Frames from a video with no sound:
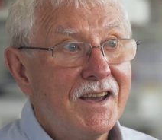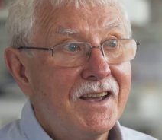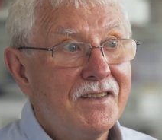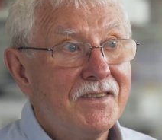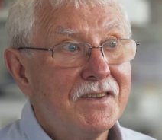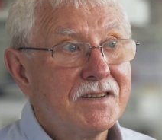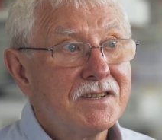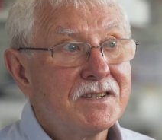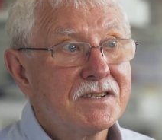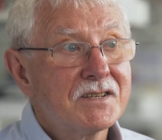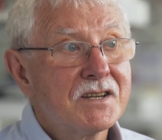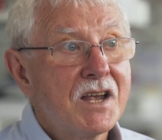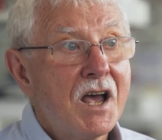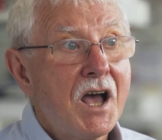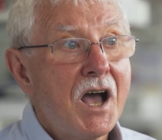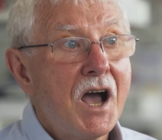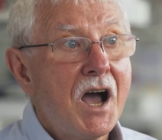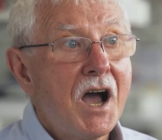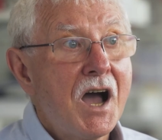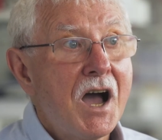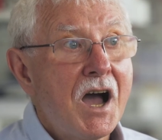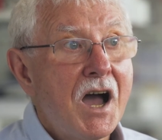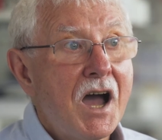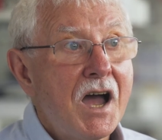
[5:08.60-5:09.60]
And this is
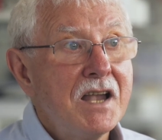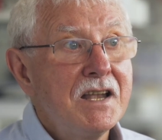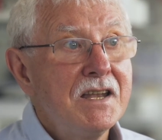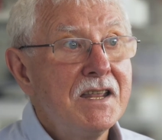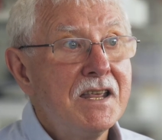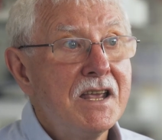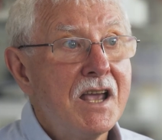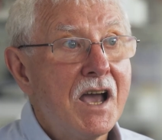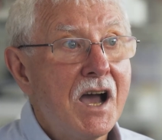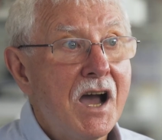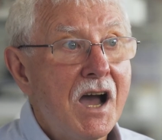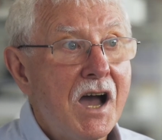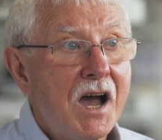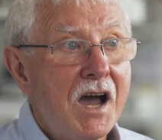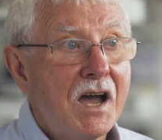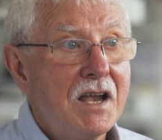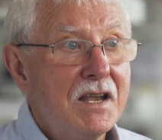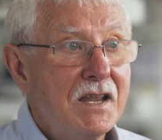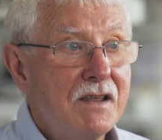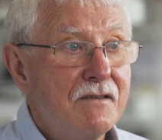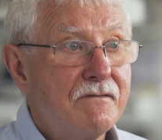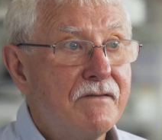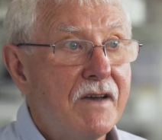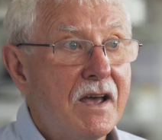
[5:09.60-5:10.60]
highly,
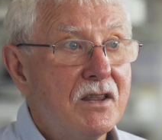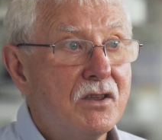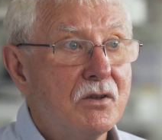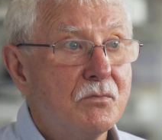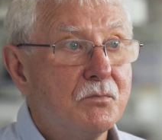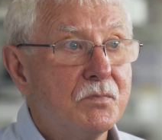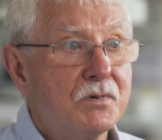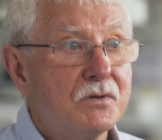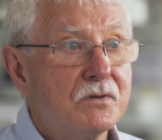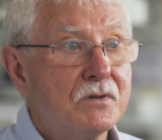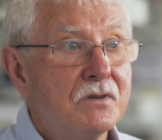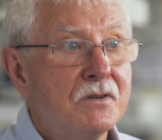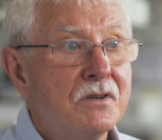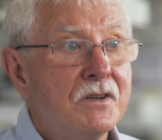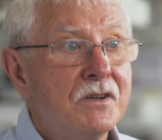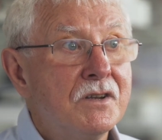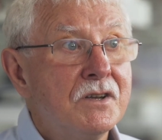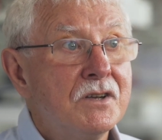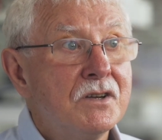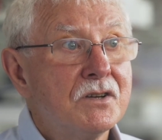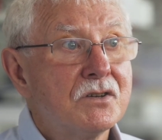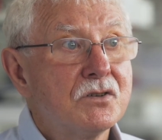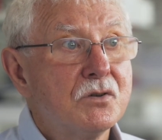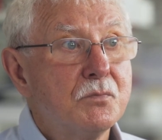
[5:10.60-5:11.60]
highly valuable
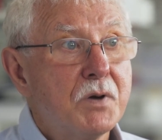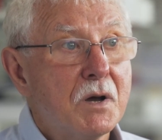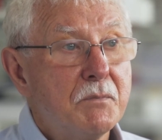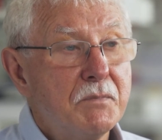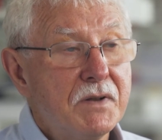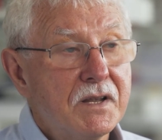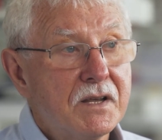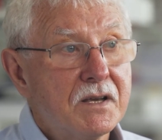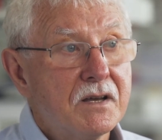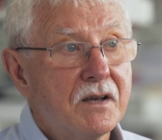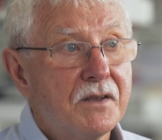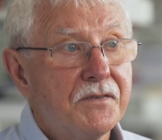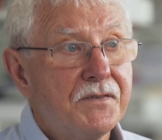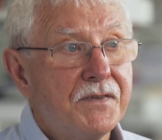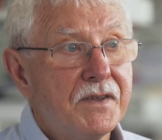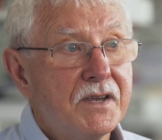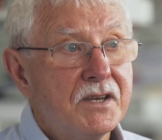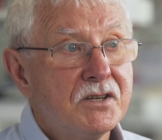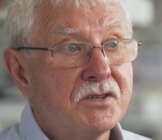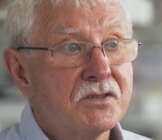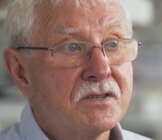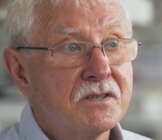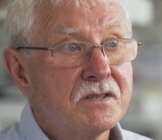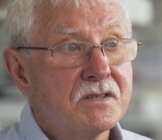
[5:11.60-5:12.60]
to public health
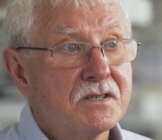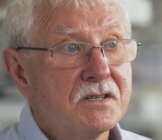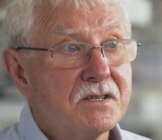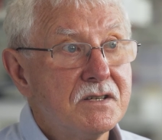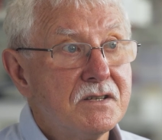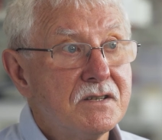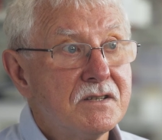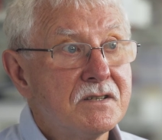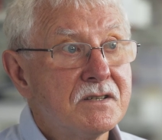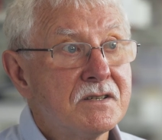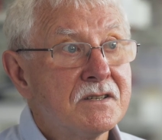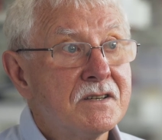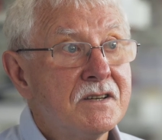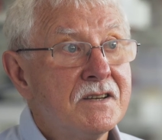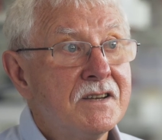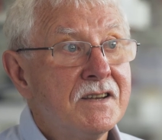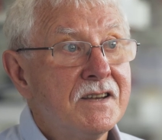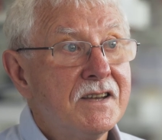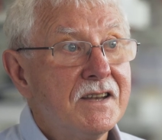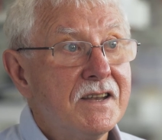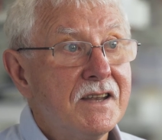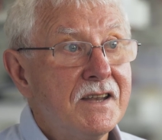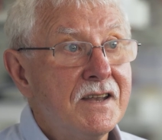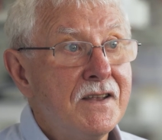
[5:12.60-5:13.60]
agencies
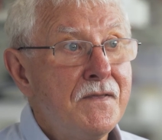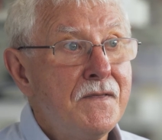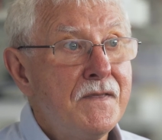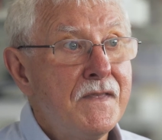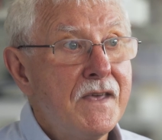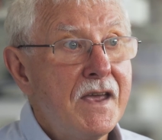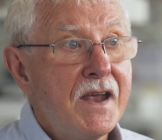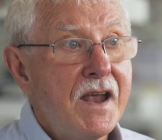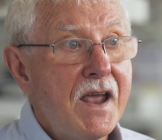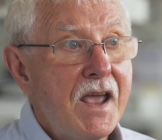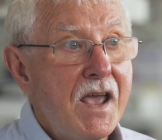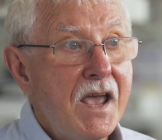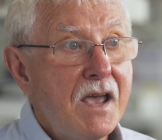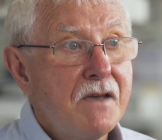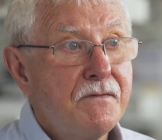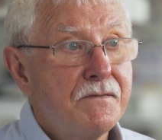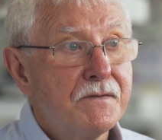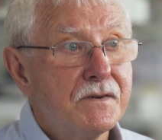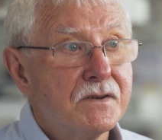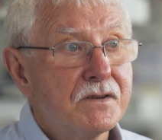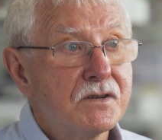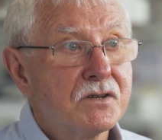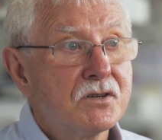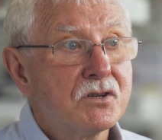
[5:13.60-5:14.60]
in their
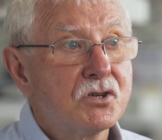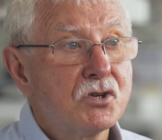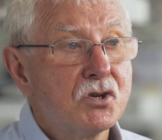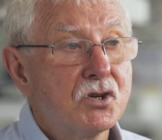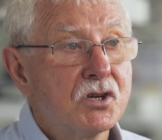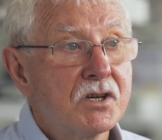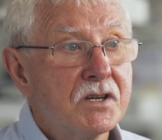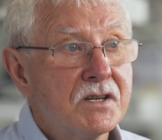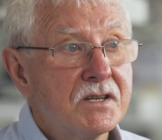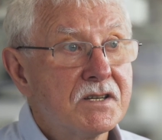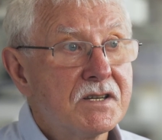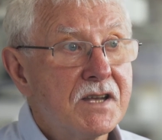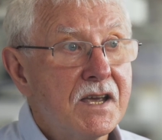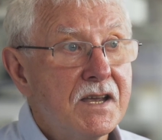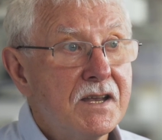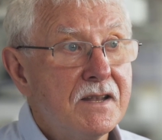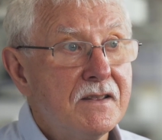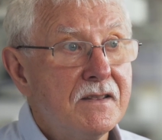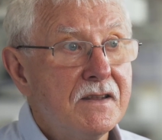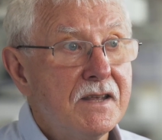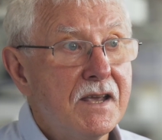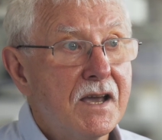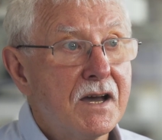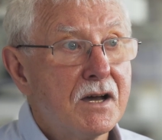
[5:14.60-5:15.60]
effort to
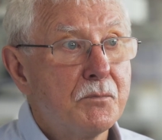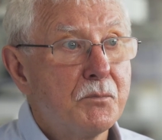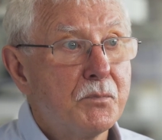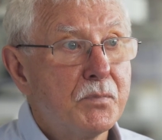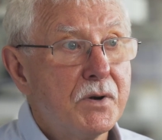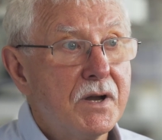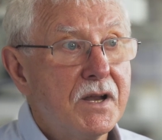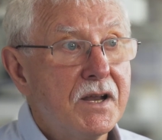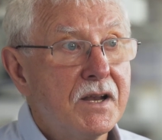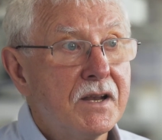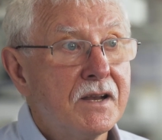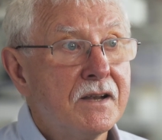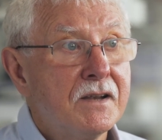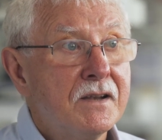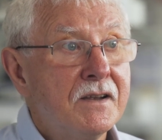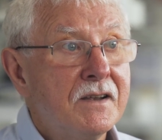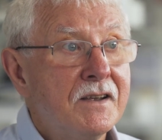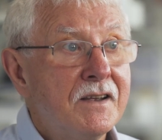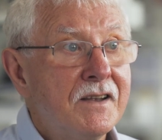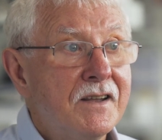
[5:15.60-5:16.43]
contain the outbreak.